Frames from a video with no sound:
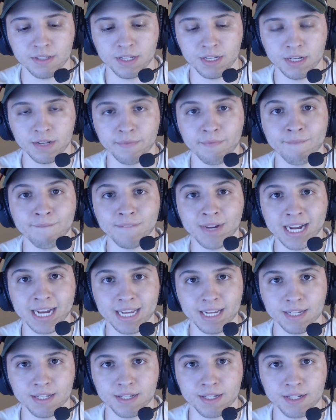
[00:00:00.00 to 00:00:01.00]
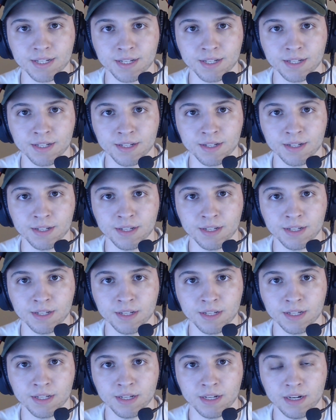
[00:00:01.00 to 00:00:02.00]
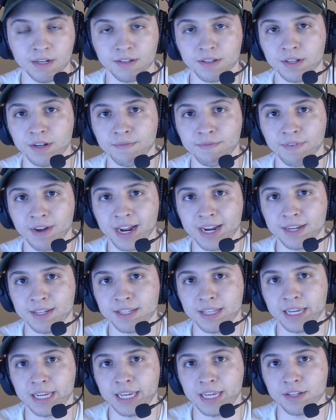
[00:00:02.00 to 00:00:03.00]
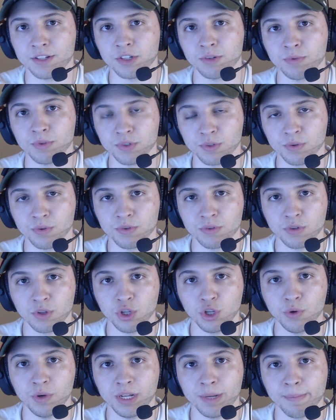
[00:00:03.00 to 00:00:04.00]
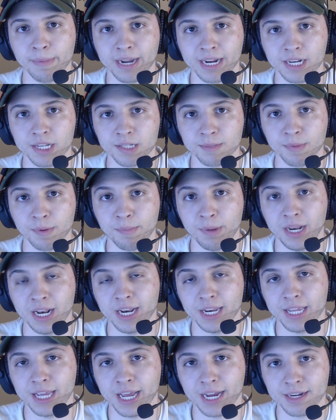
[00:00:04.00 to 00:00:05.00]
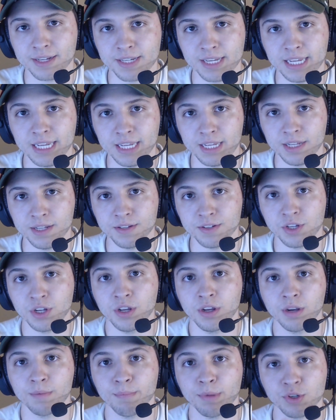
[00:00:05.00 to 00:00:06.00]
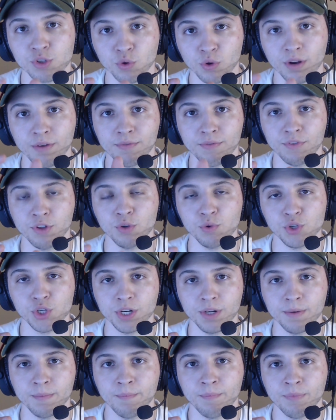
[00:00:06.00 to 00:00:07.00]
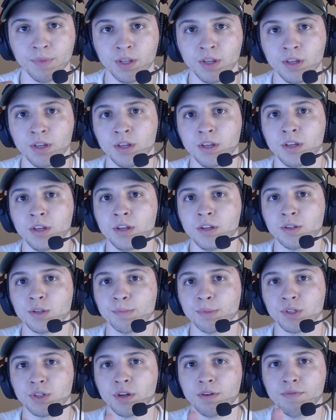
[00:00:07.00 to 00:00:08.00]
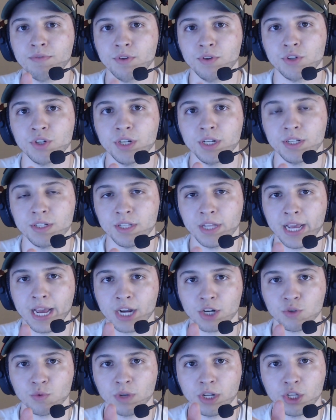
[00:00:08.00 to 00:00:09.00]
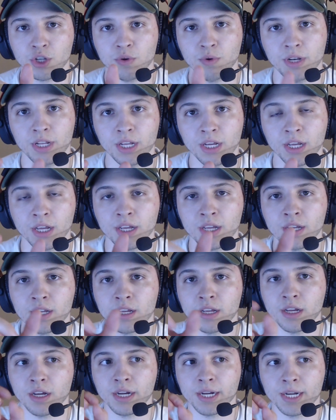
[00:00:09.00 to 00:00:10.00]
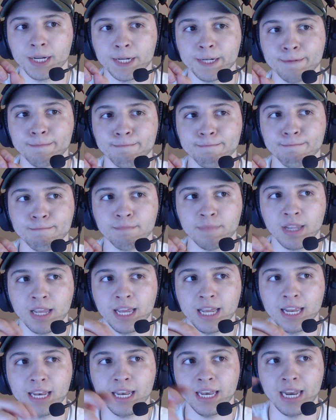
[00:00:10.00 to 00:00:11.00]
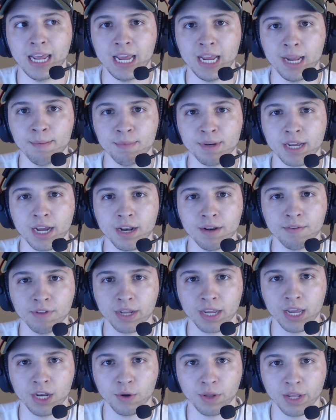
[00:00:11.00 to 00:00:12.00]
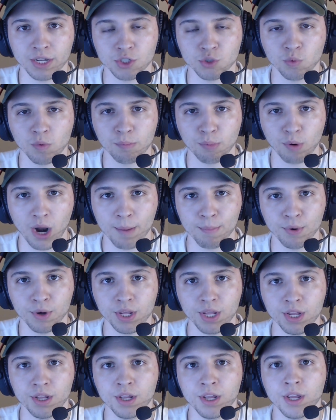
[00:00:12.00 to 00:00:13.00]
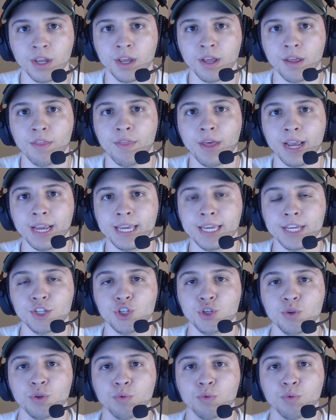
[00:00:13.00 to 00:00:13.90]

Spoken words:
device. It's the device that gets the results. The unique mechanism of P90X is muscle confusion. So muscle confusion is the actual like unique named kind of like intellectual property that gets you